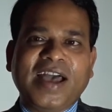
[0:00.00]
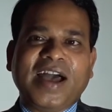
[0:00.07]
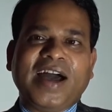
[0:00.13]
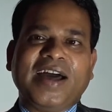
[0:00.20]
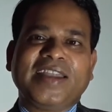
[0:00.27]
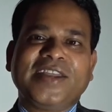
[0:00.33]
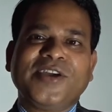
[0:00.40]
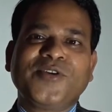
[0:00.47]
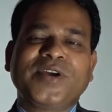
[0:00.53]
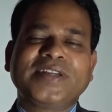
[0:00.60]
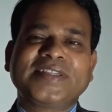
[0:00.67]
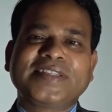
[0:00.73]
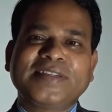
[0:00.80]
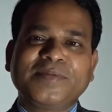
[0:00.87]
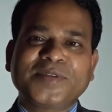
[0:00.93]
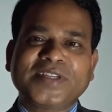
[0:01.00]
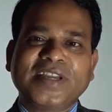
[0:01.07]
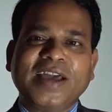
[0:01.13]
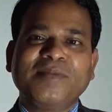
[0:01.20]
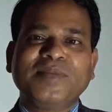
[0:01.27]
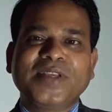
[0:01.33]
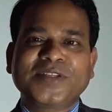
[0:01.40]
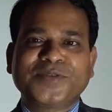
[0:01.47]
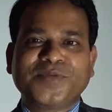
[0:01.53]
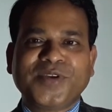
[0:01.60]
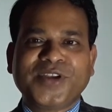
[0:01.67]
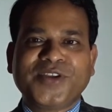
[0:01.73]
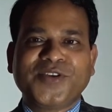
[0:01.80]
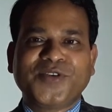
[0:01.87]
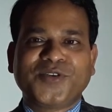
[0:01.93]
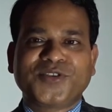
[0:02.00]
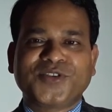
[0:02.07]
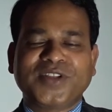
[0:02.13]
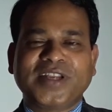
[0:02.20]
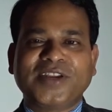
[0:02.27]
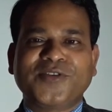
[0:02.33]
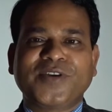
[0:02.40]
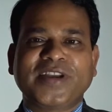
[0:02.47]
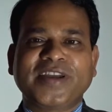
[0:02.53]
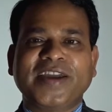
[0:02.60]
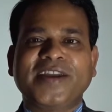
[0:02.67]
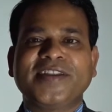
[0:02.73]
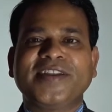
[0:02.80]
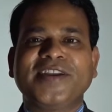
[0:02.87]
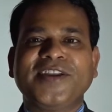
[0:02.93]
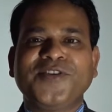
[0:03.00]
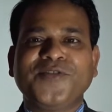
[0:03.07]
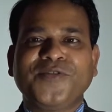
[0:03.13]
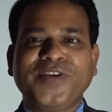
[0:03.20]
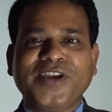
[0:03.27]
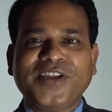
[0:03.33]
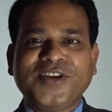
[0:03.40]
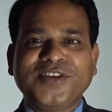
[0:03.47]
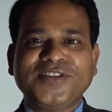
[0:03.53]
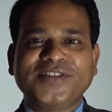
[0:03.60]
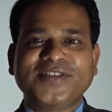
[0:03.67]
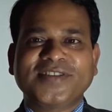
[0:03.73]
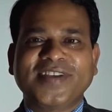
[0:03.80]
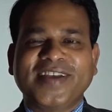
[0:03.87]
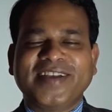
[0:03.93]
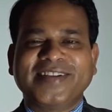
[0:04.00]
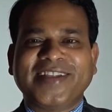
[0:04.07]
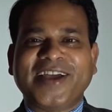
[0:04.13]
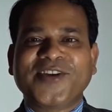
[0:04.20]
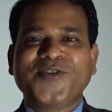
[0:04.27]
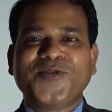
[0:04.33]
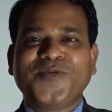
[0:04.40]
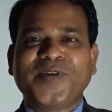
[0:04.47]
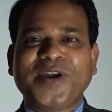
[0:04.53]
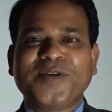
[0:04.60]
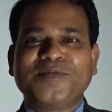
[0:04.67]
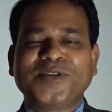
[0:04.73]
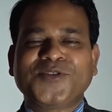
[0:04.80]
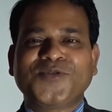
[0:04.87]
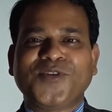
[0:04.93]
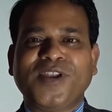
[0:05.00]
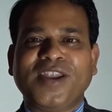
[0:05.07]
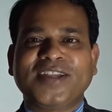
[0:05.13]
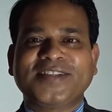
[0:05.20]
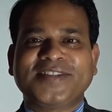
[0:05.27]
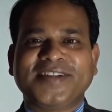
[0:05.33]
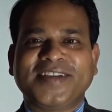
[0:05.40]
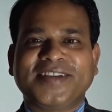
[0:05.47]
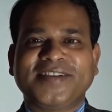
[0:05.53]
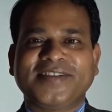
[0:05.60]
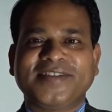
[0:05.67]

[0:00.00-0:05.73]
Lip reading: and you can subscribe this video so that you can get the new videos. Thank you very much for listening.